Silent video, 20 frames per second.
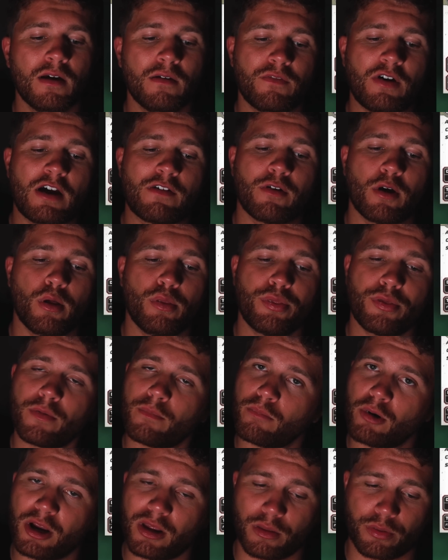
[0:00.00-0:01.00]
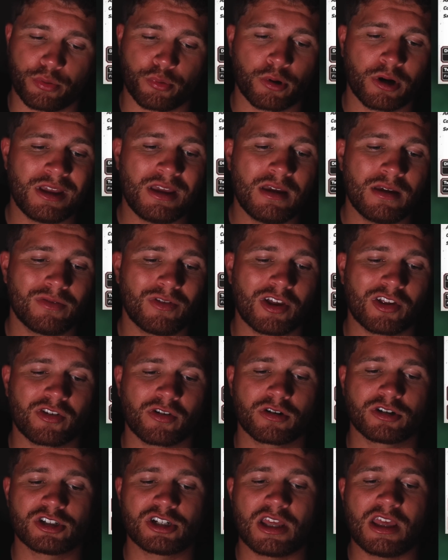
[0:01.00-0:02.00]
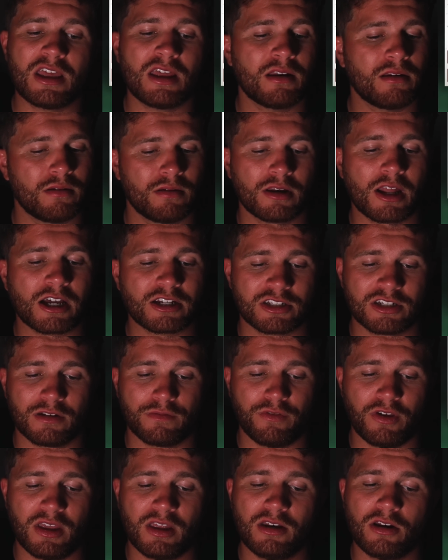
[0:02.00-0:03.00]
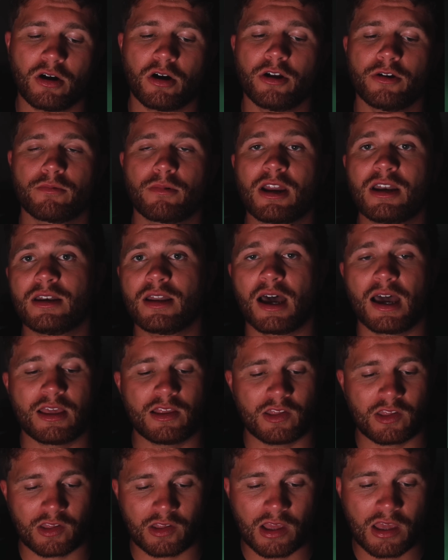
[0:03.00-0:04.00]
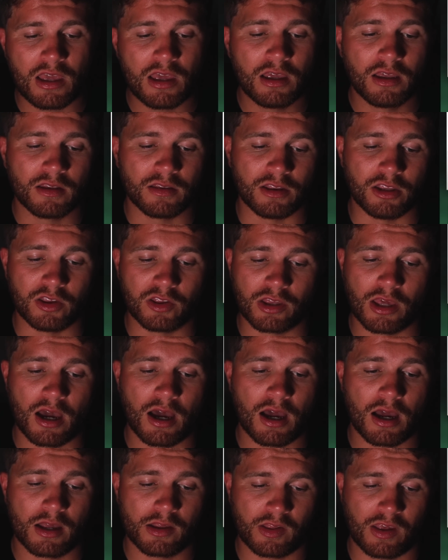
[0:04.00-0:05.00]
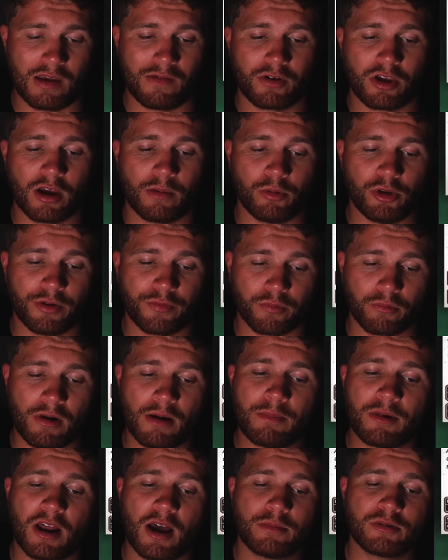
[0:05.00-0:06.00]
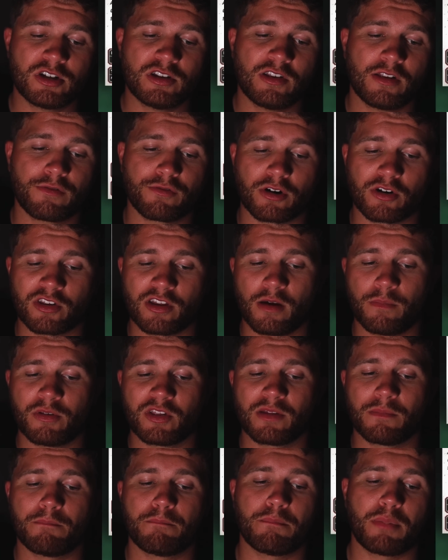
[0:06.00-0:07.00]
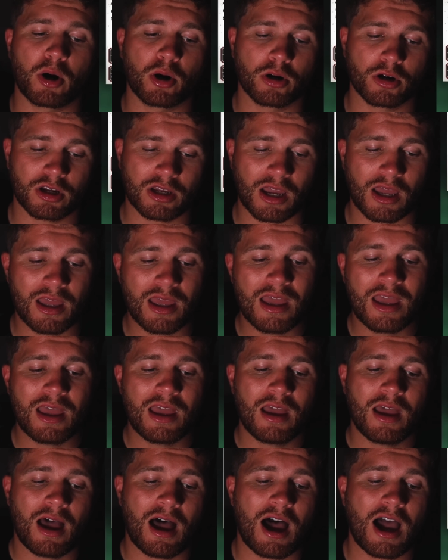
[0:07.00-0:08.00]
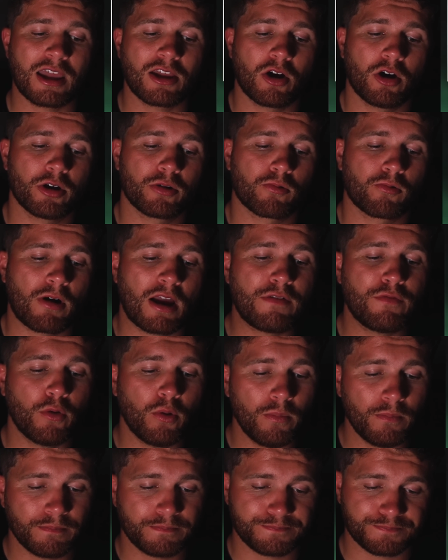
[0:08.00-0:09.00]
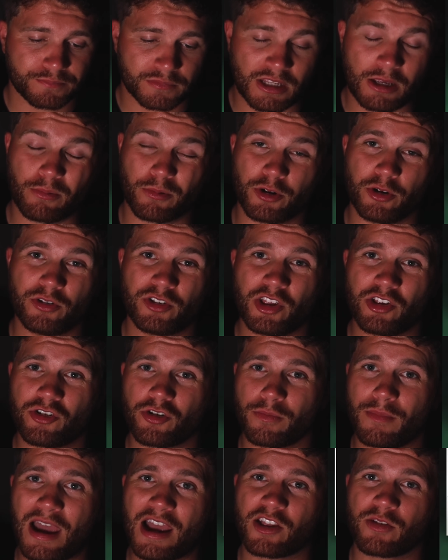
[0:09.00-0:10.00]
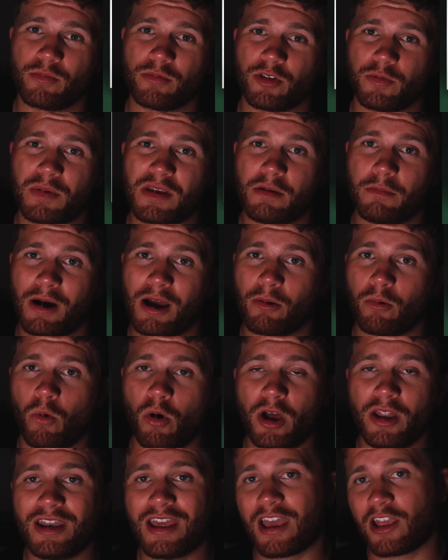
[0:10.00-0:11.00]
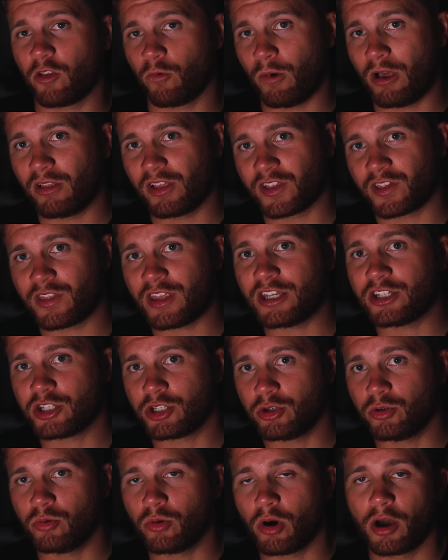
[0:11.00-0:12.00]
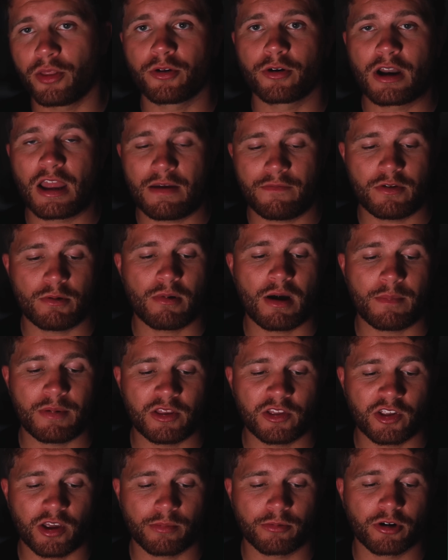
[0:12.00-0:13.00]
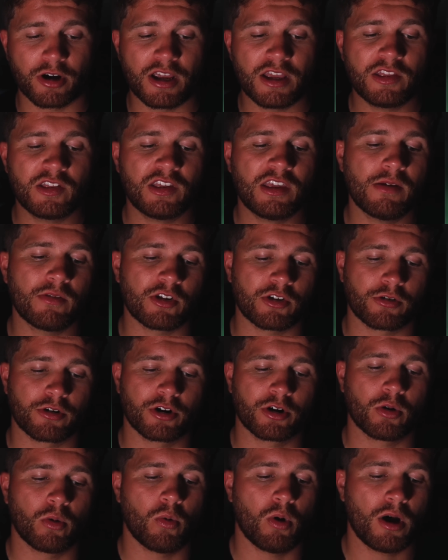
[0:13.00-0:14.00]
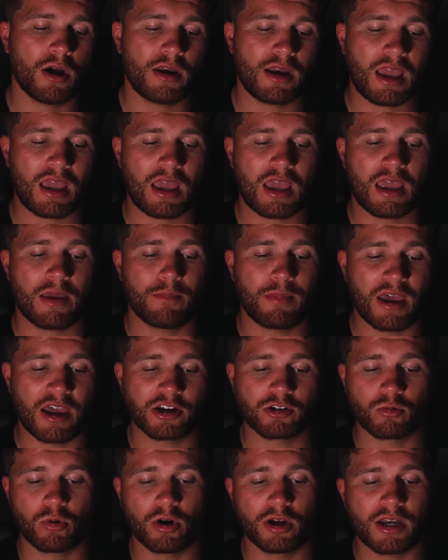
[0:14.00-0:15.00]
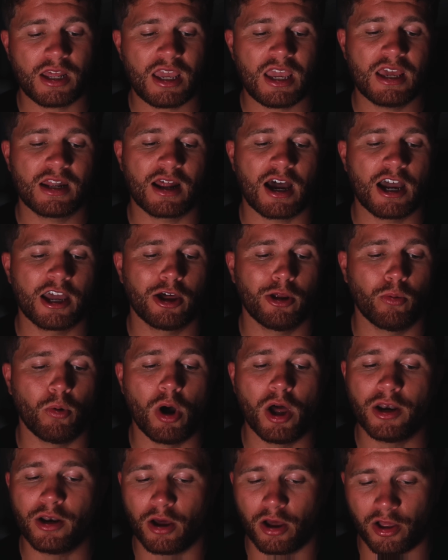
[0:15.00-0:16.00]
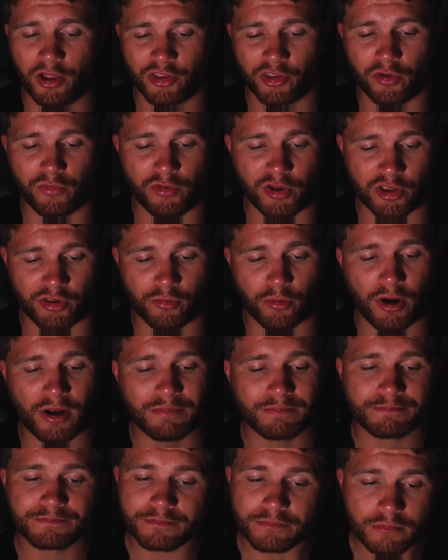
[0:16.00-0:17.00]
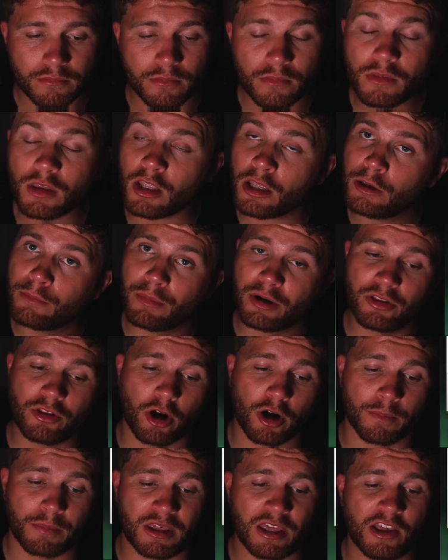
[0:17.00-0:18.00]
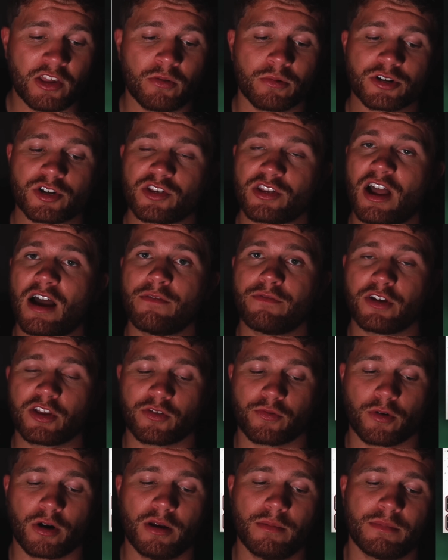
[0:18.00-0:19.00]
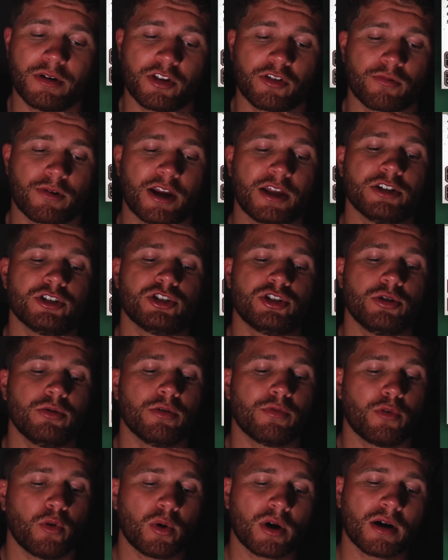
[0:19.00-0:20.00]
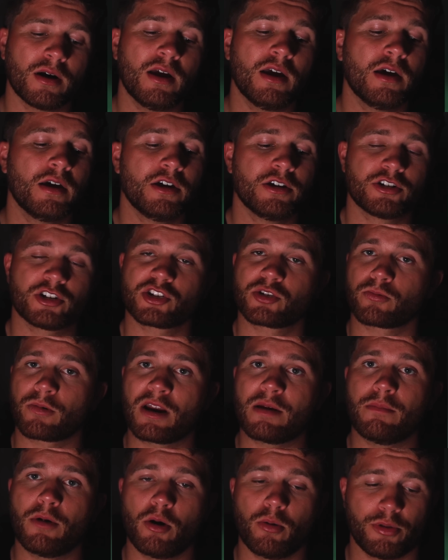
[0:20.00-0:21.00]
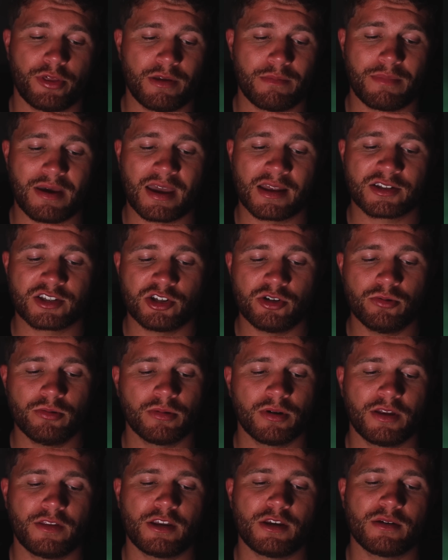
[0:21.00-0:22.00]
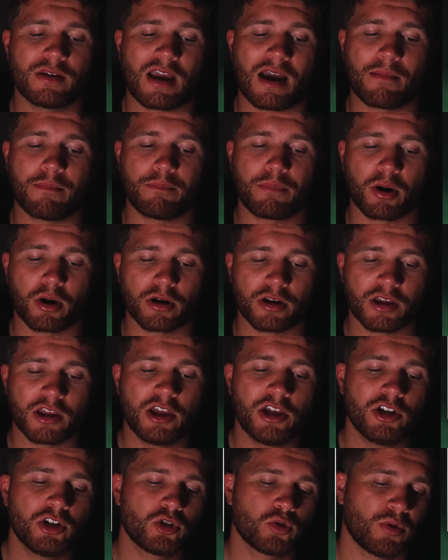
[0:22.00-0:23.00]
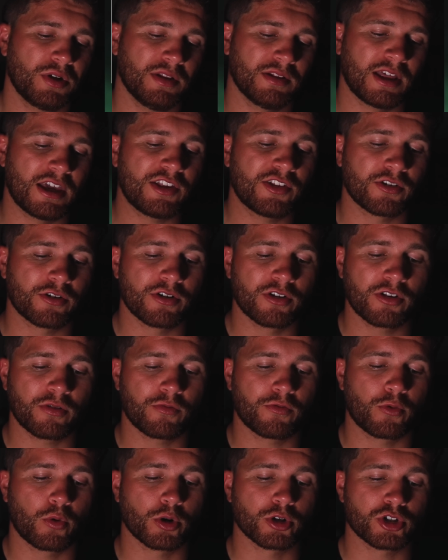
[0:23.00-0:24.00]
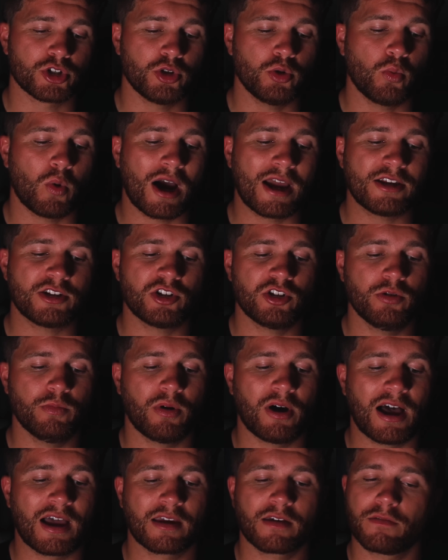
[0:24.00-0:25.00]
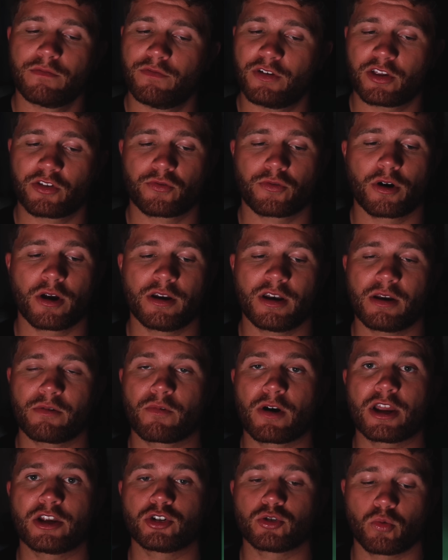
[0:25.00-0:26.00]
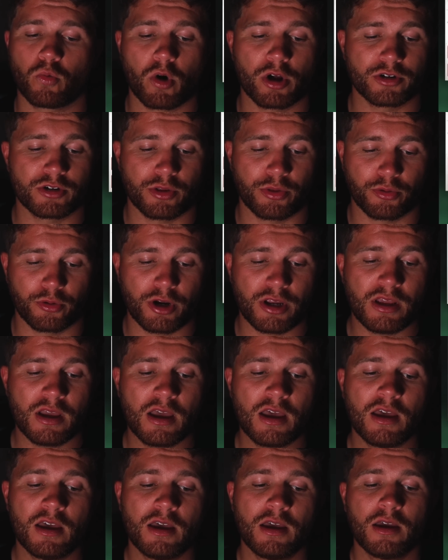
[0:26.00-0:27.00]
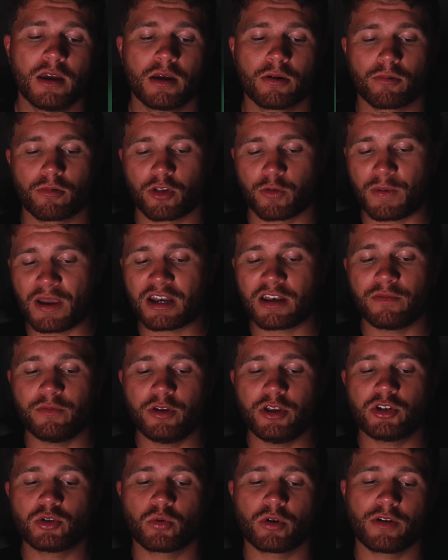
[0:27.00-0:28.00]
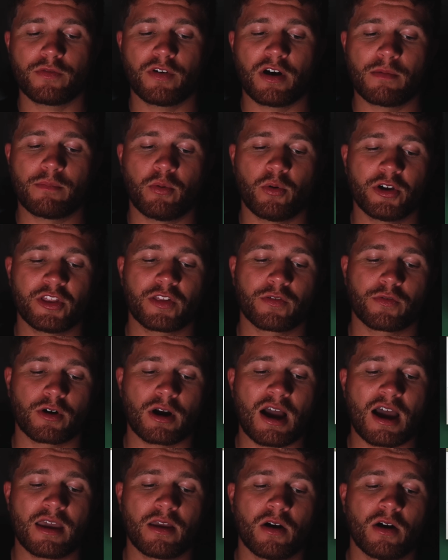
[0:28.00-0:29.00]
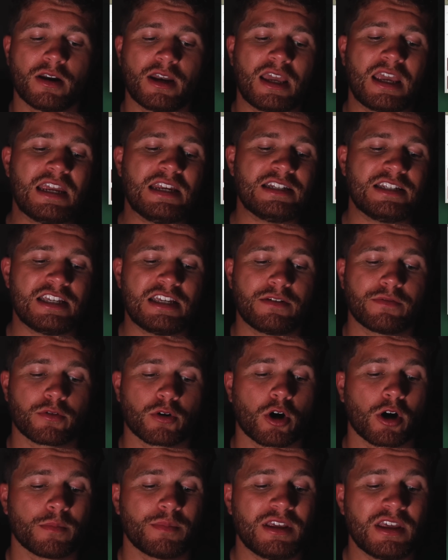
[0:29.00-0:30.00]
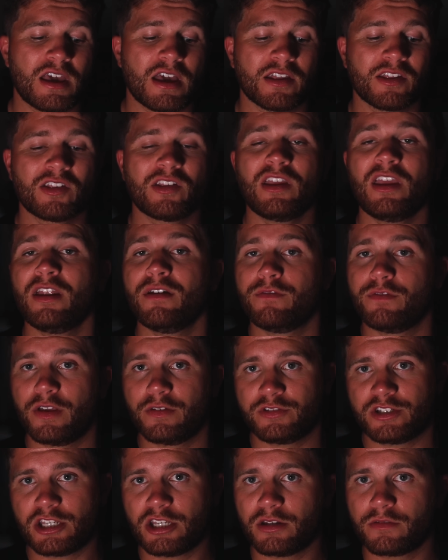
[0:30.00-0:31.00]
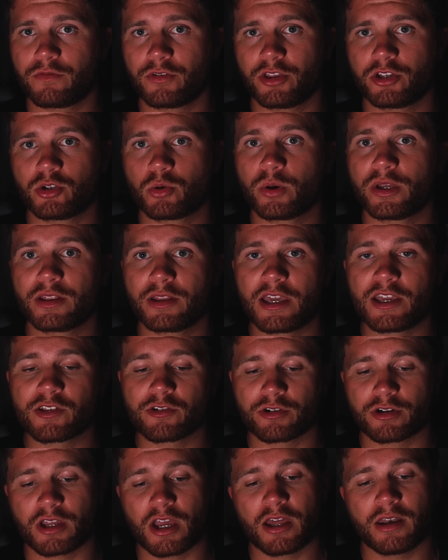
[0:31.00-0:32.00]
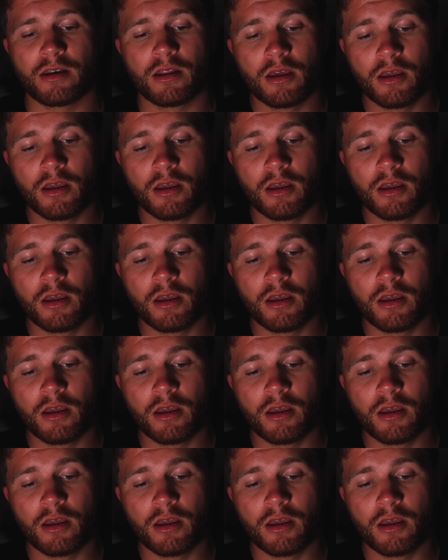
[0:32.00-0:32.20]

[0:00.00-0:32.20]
5 health, break at 3, they surge to hit, not to defend on red dice. These guys have a couple different weapon options. First up is the BARC Ion Rifle. It reduces your maximum speed by 1, as well as the 2 other heavy weapons upgrades. Gives it critical 1, impact 1, and ion 1, also fixed front. You can bring the RPS, which is not fixed front, but is range 2 to 4. Just a rainbow with impact 2. And then you got BARC twin lasers for 2 white, 2 black, fixed front at range 1 to 3. Respectively, 25 points for ion, 18 for RPS, and 15 for the twin laser gun.